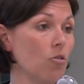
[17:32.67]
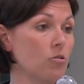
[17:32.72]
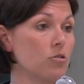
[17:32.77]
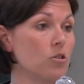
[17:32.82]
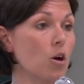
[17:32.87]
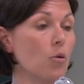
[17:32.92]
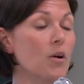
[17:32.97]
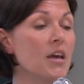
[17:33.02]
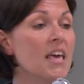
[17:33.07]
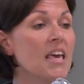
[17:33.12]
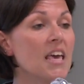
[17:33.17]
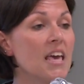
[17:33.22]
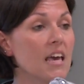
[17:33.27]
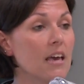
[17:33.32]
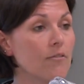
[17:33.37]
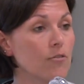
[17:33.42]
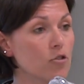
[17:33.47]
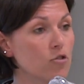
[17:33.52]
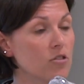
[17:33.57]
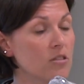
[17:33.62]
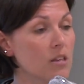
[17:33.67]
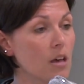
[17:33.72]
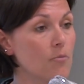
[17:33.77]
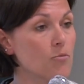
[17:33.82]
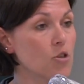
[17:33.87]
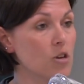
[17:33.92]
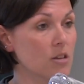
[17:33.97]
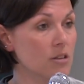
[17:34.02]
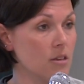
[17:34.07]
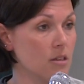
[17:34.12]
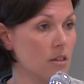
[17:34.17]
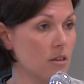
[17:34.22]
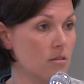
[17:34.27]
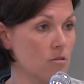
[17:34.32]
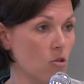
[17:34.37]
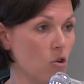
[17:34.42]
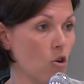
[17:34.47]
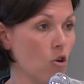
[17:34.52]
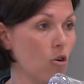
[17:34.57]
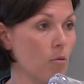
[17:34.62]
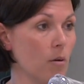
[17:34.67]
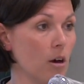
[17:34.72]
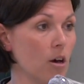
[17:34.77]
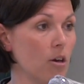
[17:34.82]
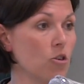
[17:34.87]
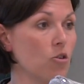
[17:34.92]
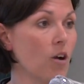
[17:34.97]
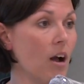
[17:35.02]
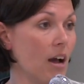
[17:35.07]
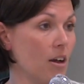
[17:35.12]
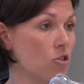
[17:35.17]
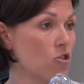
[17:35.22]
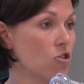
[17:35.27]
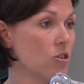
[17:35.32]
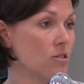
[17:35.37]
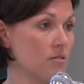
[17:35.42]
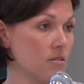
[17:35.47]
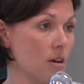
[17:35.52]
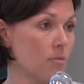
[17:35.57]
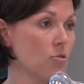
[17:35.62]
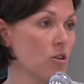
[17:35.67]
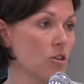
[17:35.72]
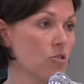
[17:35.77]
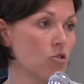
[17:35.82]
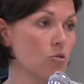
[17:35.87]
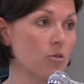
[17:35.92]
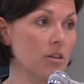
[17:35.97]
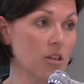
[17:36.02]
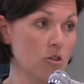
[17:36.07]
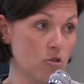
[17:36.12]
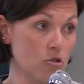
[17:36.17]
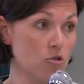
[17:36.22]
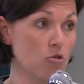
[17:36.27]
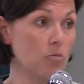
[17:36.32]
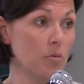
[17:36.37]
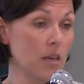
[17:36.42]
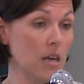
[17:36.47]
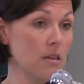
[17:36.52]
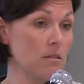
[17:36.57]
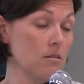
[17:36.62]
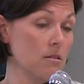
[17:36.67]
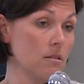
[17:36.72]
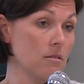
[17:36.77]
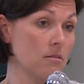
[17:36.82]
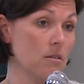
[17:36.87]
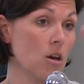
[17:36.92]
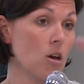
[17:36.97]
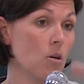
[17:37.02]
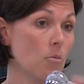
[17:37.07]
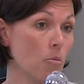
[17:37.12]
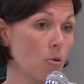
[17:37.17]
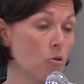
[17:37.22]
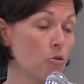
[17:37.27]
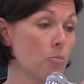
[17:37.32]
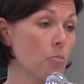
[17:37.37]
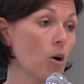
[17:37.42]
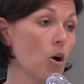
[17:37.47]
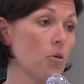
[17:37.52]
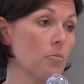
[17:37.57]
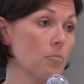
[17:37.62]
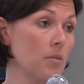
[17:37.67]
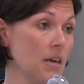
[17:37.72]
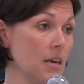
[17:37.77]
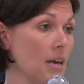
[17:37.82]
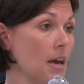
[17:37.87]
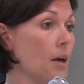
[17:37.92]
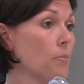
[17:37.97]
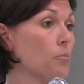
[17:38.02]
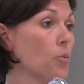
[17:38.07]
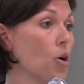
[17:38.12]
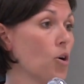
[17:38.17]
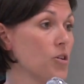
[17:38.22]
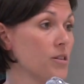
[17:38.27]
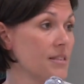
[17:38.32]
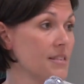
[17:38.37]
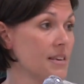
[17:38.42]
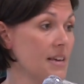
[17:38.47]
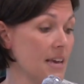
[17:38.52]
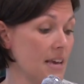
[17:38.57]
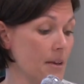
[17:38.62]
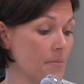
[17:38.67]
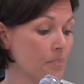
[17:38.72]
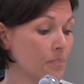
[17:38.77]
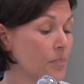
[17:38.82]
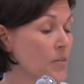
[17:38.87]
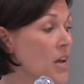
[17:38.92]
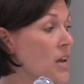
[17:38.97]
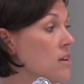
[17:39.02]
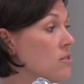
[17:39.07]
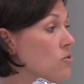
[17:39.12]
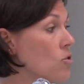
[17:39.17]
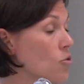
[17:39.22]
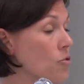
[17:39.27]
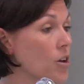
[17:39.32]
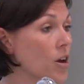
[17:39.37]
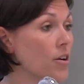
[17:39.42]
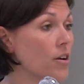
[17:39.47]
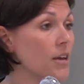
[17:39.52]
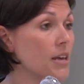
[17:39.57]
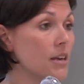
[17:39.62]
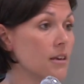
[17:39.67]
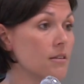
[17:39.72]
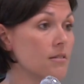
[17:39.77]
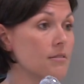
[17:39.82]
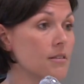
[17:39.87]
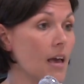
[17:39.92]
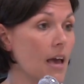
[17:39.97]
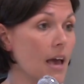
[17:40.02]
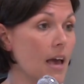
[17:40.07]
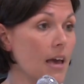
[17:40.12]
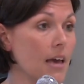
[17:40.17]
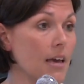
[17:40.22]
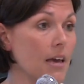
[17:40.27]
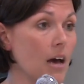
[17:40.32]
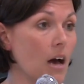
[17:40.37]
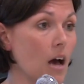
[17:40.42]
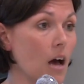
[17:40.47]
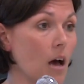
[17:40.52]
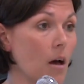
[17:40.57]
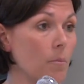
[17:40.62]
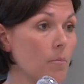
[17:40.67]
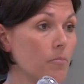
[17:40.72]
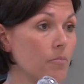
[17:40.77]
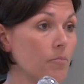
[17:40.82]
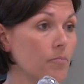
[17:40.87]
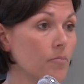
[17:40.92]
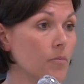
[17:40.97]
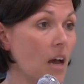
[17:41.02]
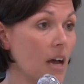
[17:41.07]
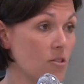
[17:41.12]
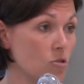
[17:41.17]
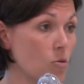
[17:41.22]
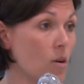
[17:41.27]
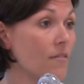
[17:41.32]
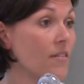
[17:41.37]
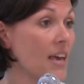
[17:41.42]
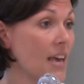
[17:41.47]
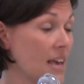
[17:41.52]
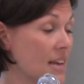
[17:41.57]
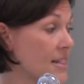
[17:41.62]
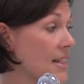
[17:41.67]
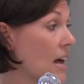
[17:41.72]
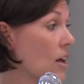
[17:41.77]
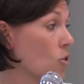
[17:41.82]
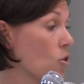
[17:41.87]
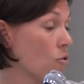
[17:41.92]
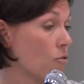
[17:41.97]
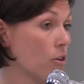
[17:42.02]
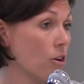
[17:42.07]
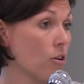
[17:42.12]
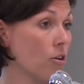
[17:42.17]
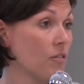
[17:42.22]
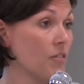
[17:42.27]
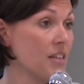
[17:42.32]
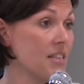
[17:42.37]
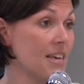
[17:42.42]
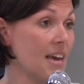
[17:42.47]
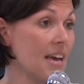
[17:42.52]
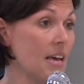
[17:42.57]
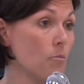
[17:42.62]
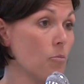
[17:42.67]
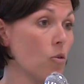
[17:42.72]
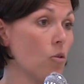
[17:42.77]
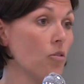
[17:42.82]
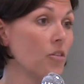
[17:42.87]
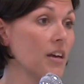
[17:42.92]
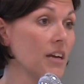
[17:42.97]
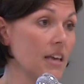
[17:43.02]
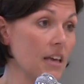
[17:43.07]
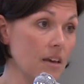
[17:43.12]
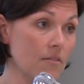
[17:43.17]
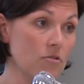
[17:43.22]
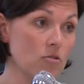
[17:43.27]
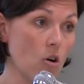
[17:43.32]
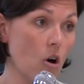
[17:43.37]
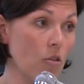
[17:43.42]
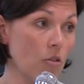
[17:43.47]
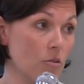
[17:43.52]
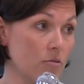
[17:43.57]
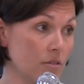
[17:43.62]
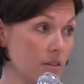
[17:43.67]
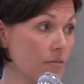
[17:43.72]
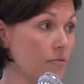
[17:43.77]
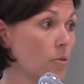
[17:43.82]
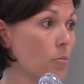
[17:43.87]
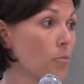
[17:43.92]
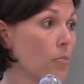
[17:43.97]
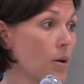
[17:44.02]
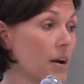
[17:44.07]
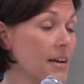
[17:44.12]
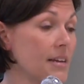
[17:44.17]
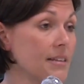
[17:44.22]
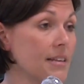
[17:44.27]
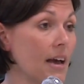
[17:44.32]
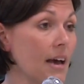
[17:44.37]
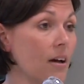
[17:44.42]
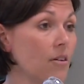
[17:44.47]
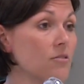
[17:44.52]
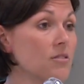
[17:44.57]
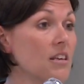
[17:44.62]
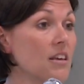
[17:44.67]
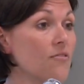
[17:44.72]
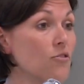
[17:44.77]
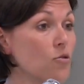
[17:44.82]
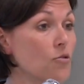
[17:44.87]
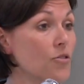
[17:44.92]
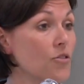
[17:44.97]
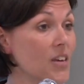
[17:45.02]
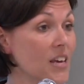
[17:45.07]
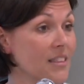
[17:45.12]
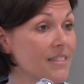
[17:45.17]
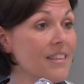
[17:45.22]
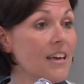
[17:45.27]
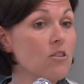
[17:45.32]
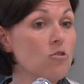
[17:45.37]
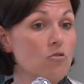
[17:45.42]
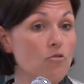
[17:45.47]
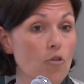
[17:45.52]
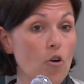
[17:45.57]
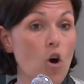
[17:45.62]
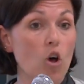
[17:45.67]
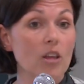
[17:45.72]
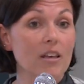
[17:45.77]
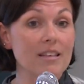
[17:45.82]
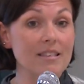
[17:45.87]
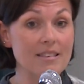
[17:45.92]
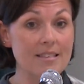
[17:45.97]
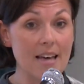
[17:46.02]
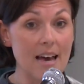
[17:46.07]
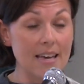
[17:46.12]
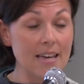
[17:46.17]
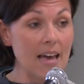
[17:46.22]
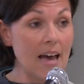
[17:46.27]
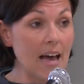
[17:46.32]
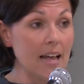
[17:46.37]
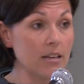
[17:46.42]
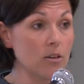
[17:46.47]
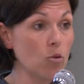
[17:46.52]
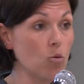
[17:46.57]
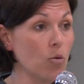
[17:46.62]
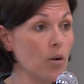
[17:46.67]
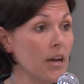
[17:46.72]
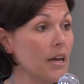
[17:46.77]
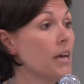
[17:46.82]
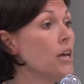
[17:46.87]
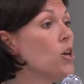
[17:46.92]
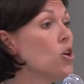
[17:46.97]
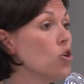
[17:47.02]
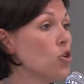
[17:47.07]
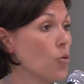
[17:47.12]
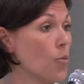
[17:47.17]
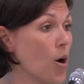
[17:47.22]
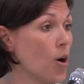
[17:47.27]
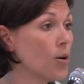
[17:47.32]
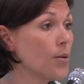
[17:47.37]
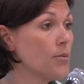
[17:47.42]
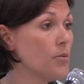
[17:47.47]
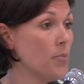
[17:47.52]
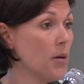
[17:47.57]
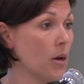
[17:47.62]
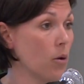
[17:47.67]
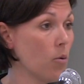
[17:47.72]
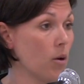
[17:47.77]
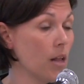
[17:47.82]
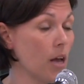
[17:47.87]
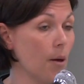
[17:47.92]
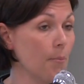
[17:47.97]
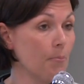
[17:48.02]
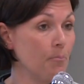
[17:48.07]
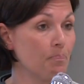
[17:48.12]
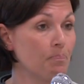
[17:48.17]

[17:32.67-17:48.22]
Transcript: So if you're subject to this IRMA, you're actually subject to it in 2 places, both Part B and Part D. So there is I do have a handout over here on the table that gives all those different breakdowns. If you think that you fall into that category, you're welcome to pick one up.